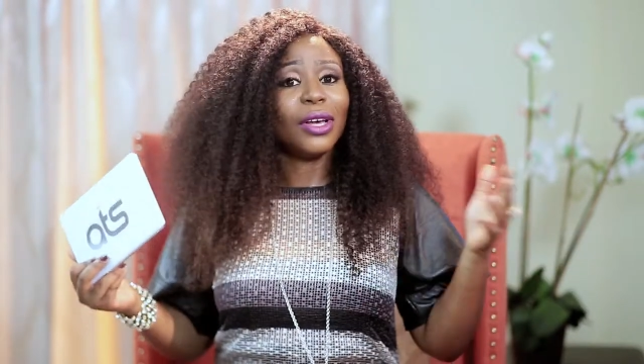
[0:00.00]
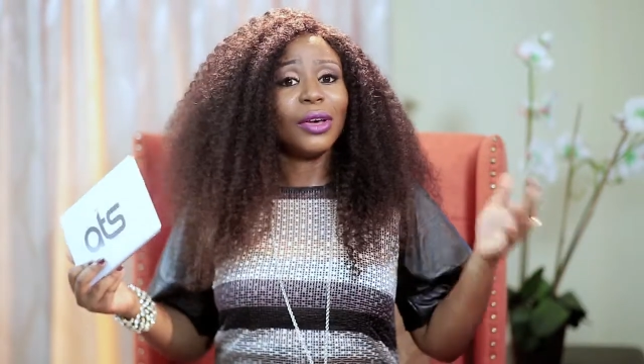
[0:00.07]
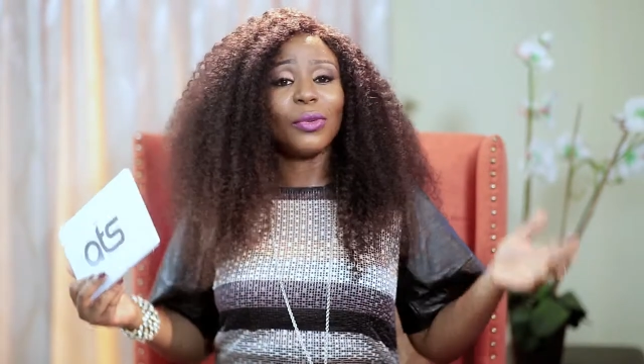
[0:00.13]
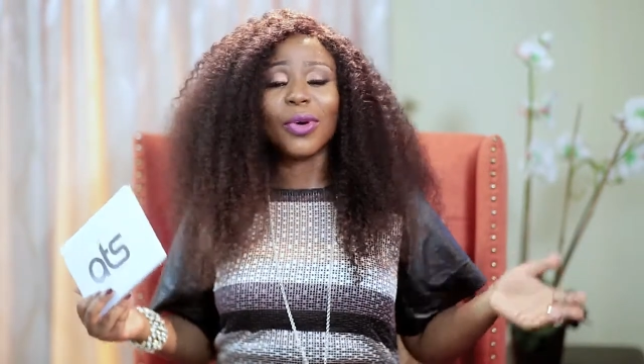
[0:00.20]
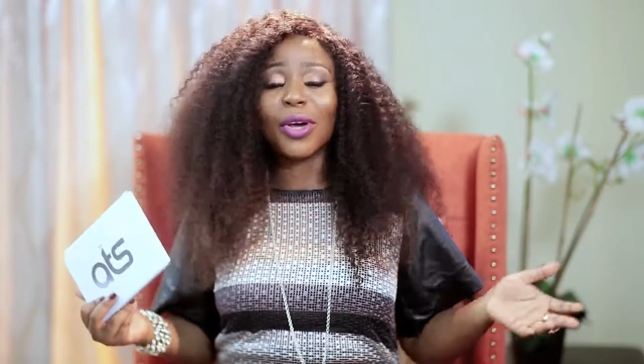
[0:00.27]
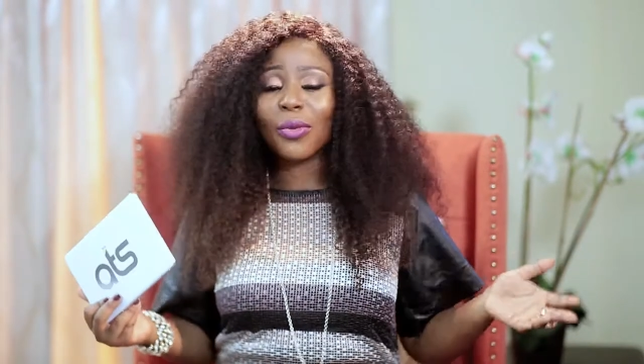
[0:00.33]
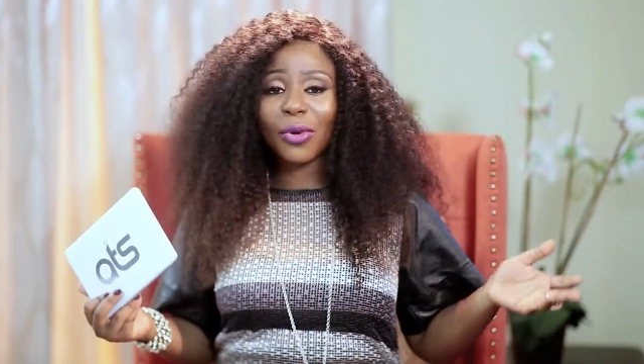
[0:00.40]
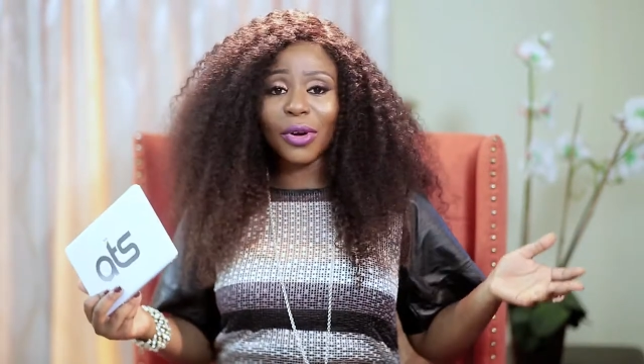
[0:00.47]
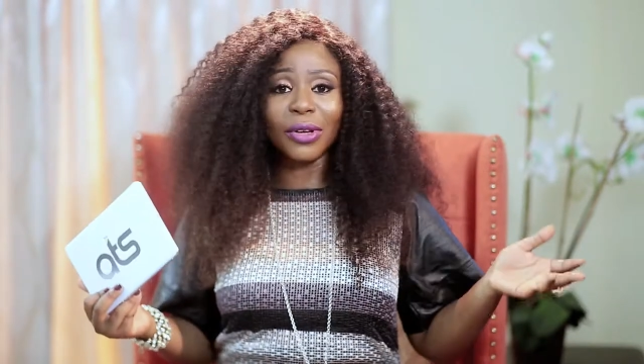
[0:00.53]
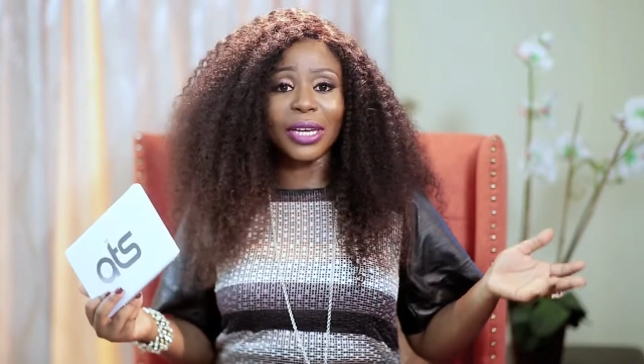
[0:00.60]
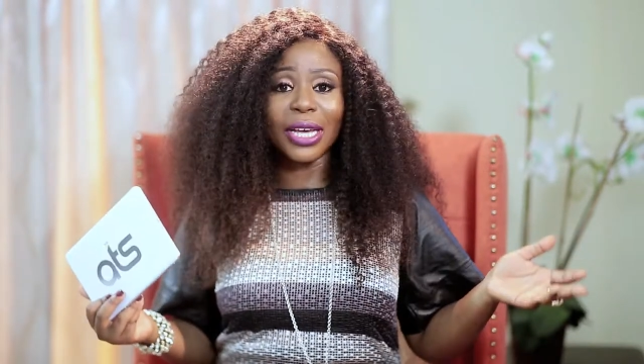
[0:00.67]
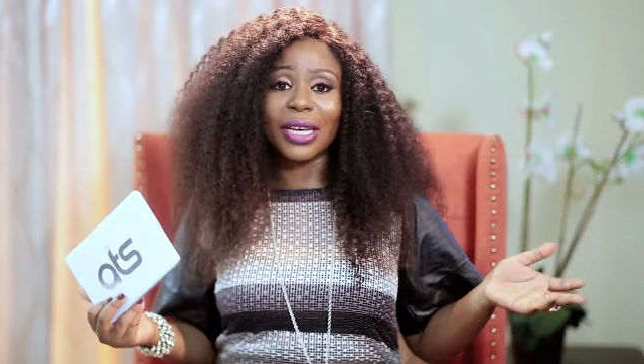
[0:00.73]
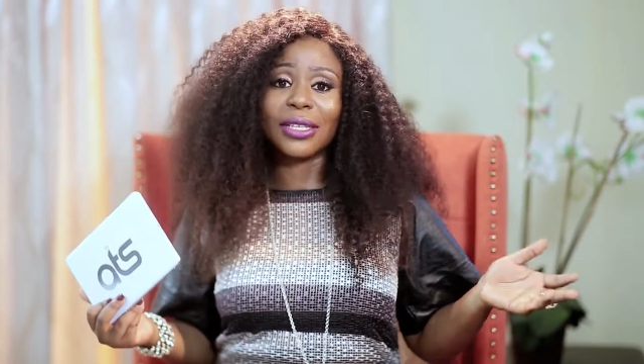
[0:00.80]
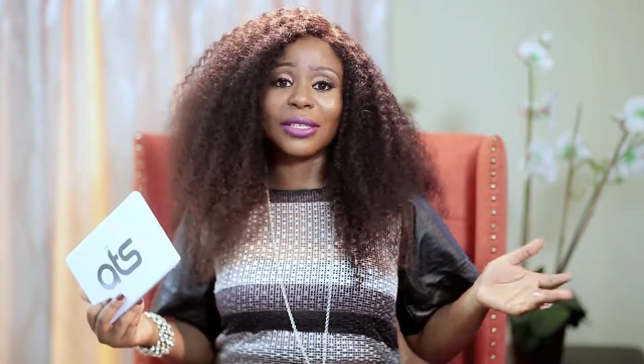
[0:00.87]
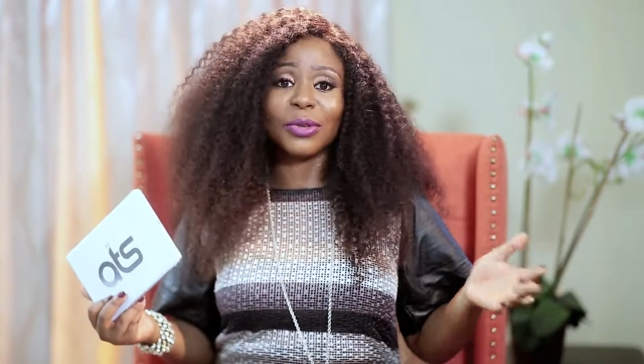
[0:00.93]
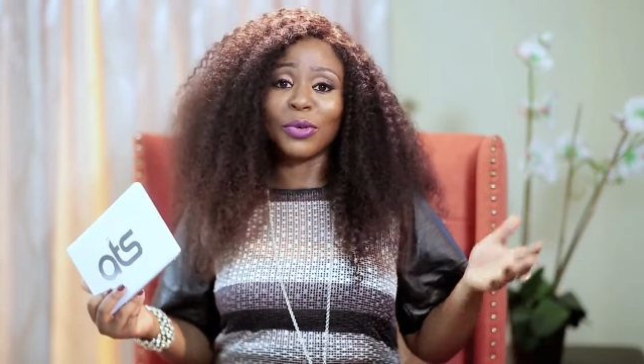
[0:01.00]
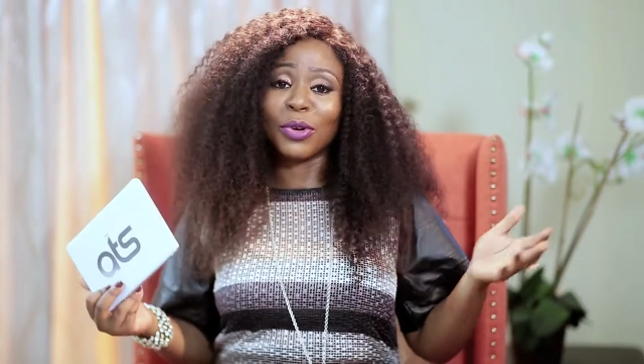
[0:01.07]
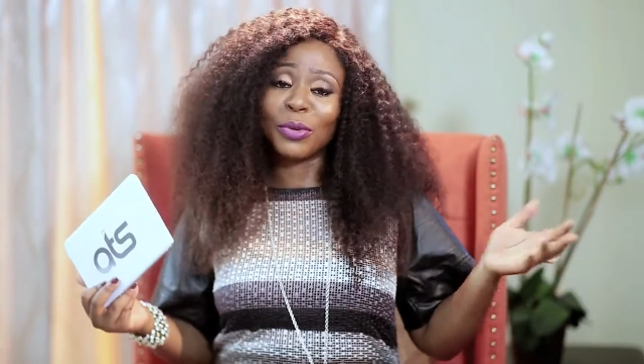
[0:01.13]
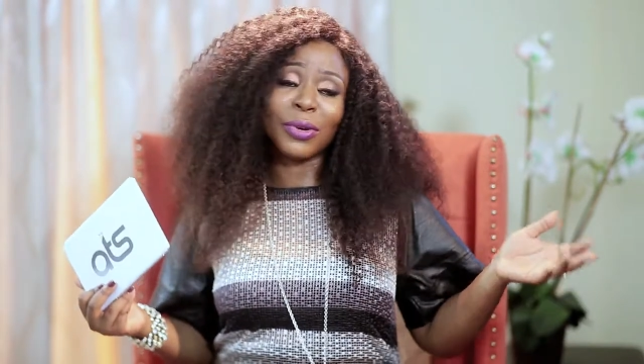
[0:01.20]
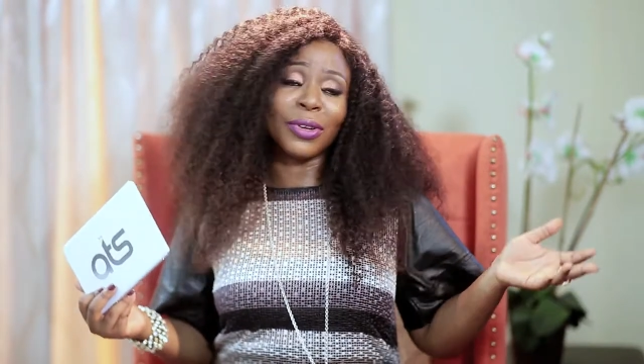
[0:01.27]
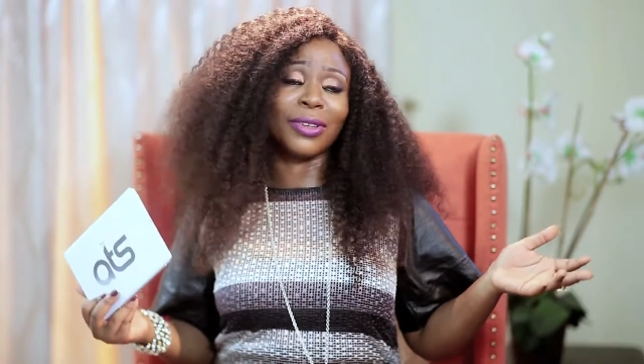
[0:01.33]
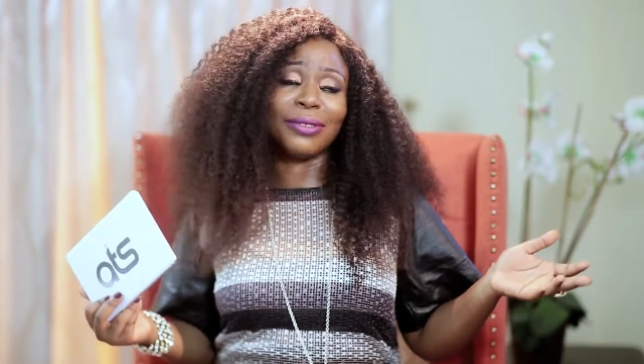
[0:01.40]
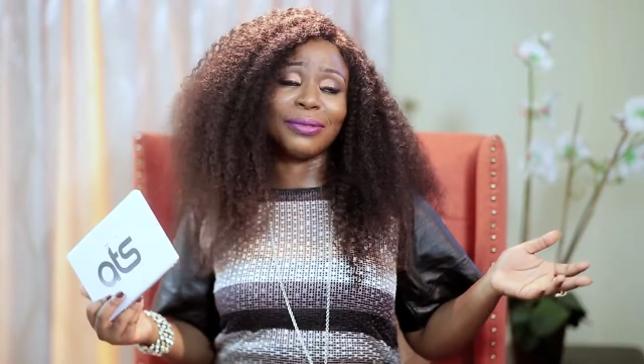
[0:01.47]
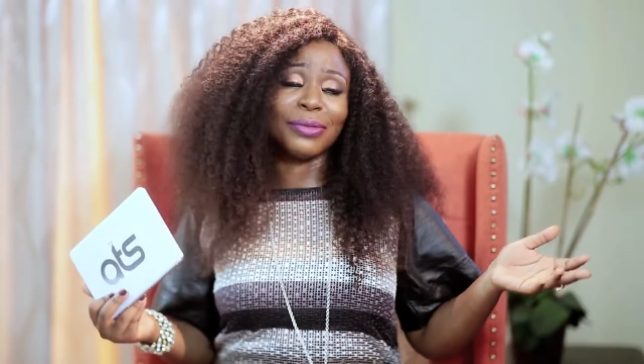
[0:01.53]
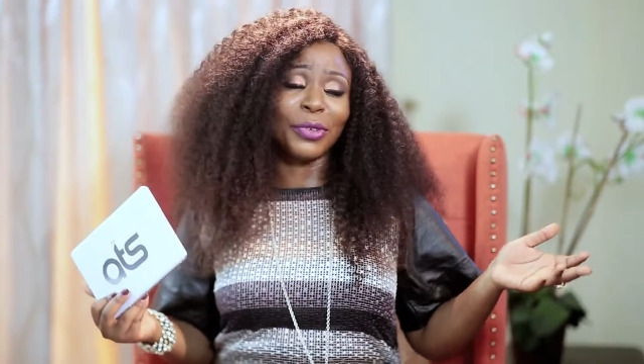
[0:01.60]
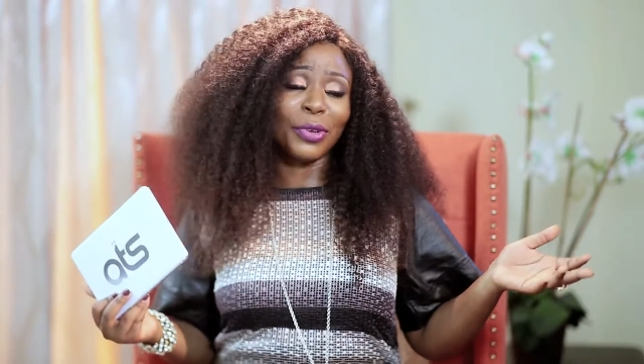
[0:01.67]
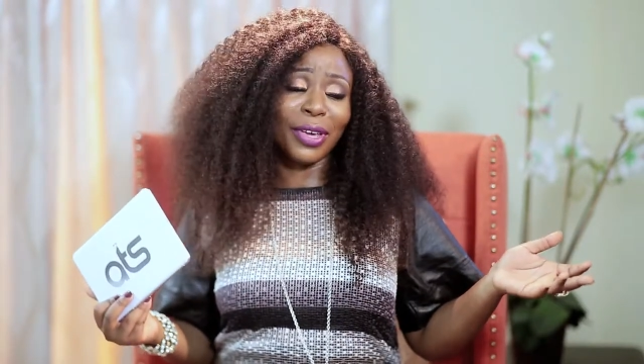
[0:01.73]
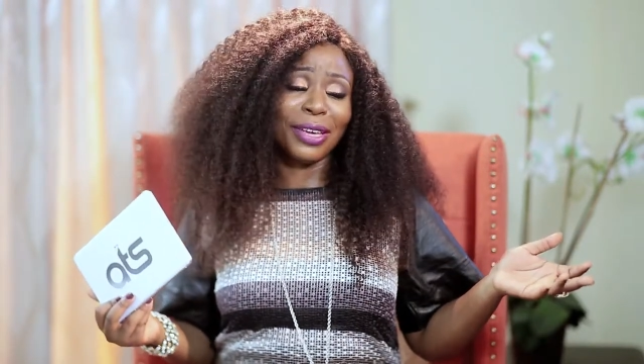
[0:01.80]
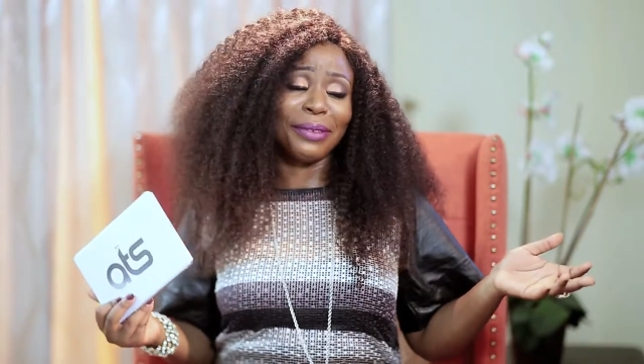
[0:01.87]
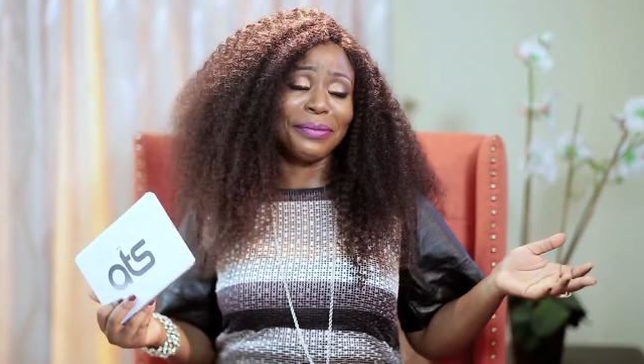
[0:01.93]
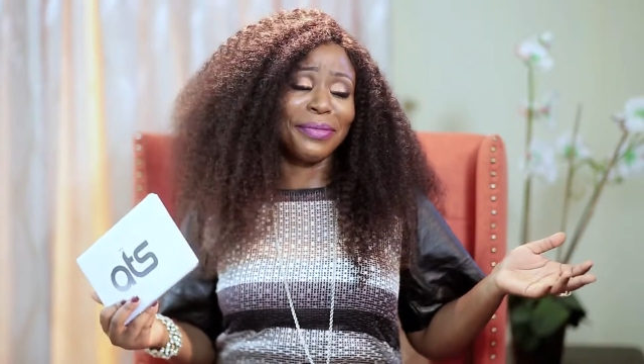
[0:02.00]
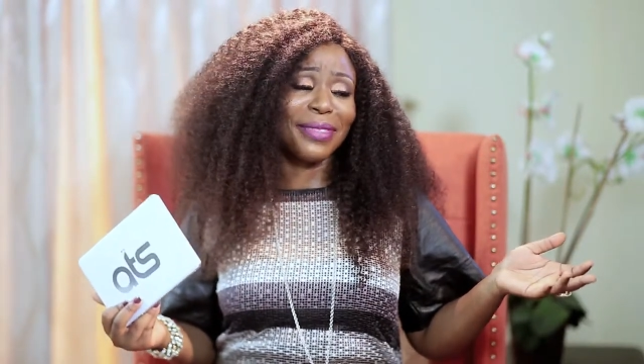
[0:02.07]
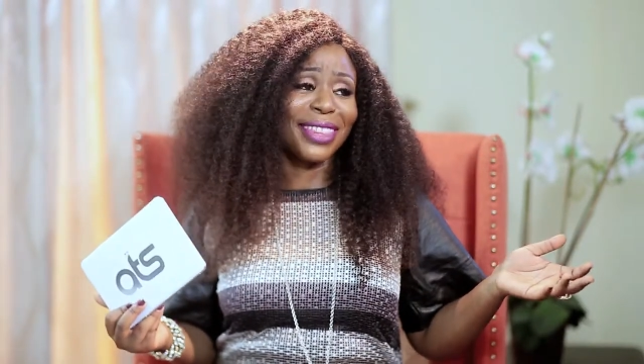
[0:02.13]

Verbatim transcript: We're one, guys. We're one, okay?